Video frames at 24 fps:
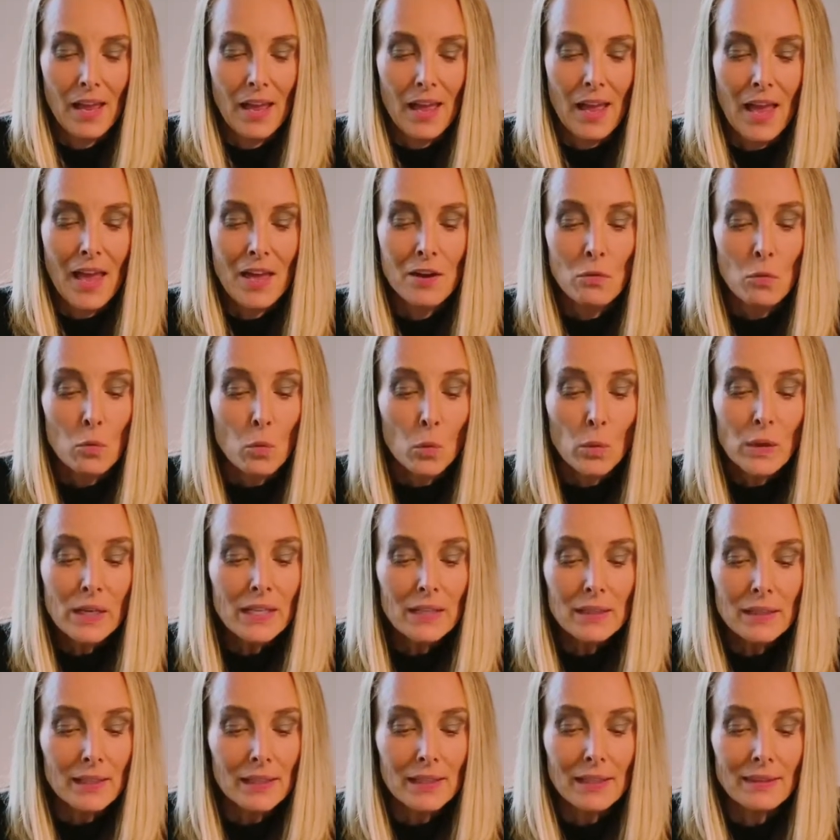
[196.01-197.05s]
And
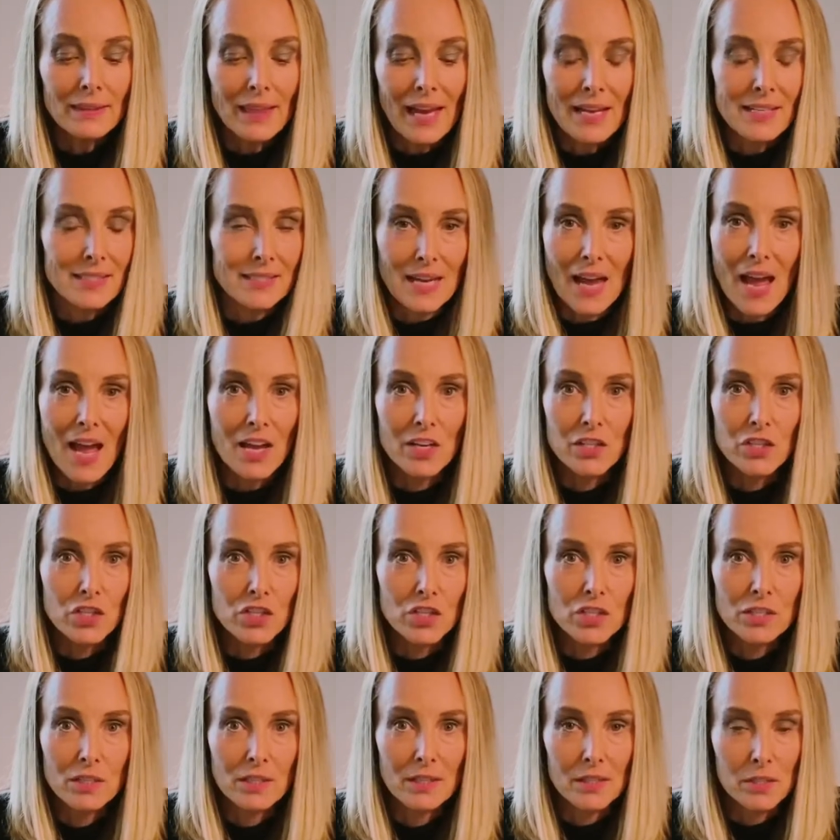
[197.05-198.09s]
really, that
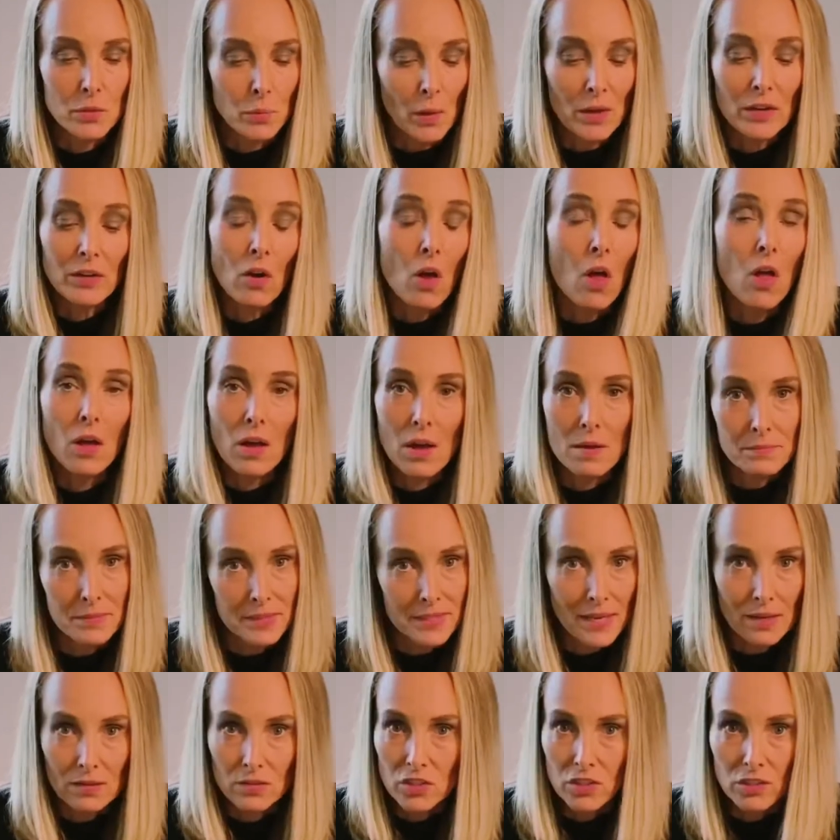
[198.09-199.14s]
dash is what it all comes
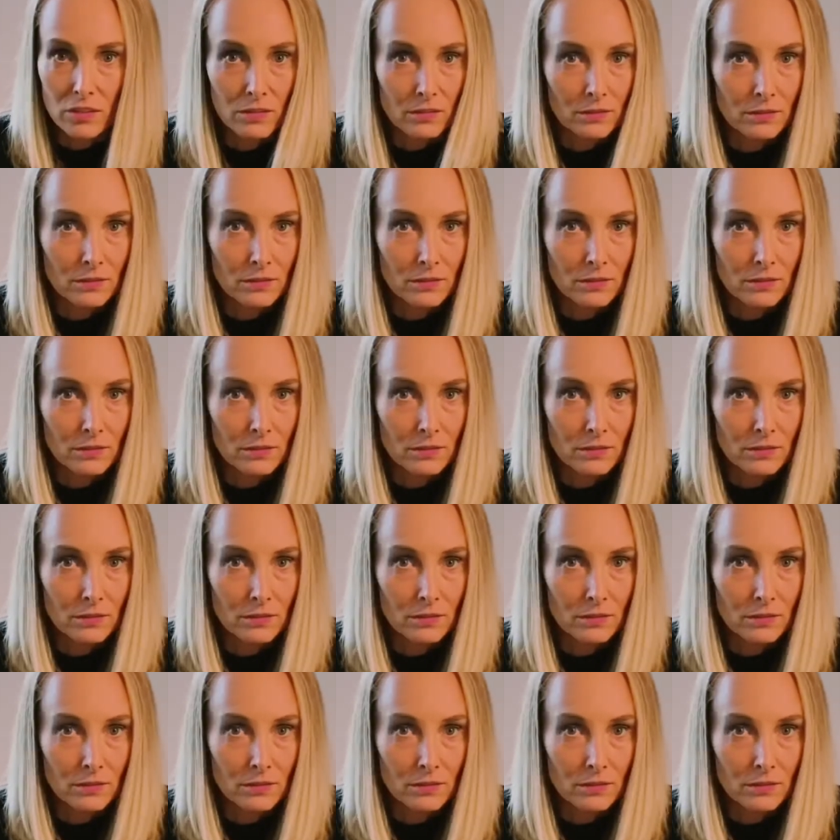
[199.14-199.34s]
down to.